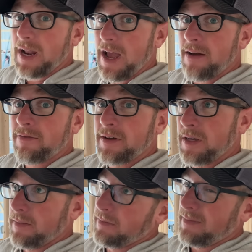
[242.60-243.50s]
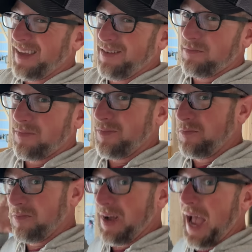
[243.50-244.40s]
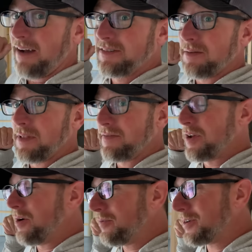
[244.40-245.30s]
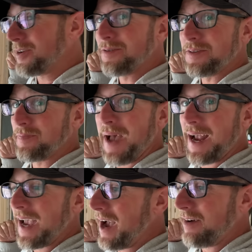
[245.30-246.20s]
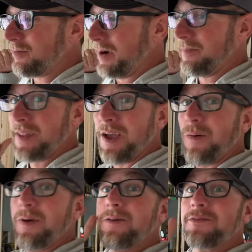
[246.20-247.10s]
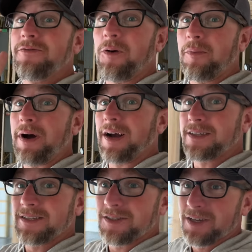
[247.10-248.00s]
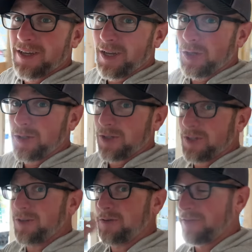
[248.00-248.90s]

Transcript: half and have some left over to do this back half. Well, we used four boxes just to do the